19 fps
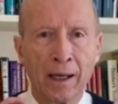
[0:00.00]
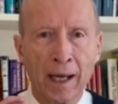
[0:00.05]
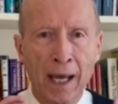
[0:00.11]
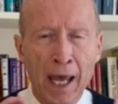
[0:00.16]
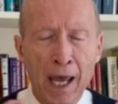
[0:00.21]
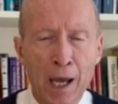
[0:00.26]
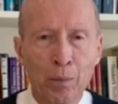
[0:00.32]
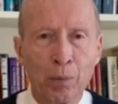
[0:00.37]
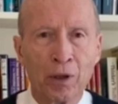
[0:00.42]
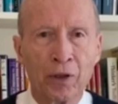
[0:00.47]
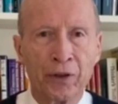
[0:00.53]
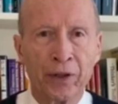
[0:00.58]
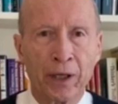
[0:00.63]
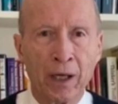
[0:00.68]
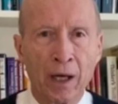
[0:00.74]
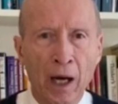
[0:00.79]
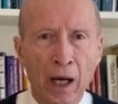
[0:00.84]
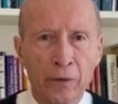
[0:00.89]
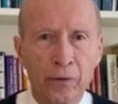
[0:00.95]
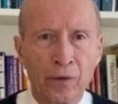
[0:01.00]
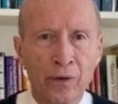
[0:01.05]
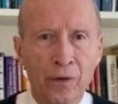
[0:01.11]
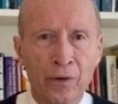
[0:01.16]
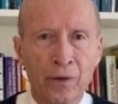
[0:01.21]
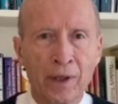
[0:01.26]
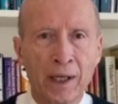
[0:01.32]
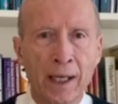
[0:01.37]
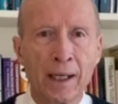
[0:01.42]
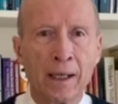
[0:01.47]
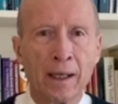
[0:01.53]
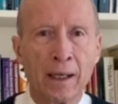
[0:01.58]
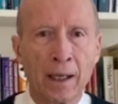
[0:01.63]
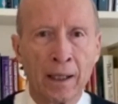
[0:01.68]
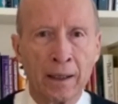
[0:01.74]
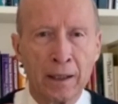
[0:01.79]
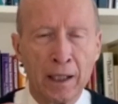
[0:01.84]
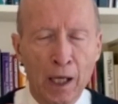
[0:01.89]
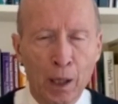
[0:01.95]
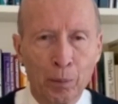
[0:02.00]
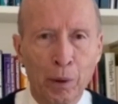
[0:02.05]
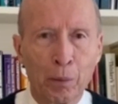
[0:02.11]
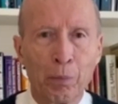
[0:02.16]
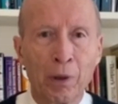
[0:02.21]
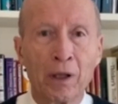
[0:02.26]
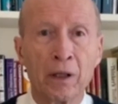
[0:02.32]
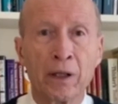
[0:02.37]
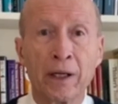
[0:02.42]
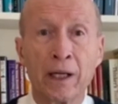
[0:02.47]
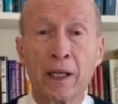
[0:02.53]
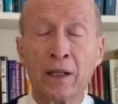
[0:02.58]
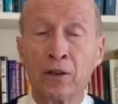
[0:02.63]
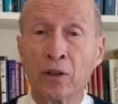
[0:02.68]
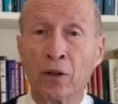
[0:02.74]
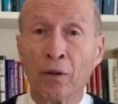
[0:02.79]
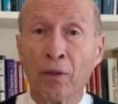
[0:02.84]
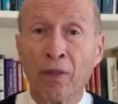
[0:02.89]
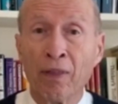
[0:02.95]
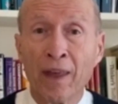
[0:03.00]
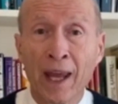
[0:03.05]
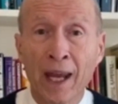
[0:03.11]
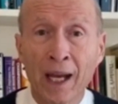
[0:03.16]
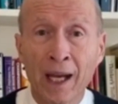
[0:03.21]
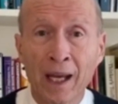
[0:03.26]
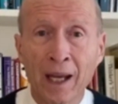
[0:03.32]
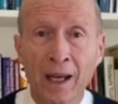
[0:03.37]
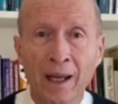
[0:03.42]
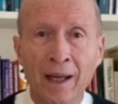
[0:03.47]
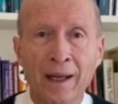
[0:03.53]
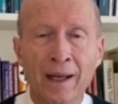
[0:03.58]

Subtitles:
able to concentrate, a deep ability to think,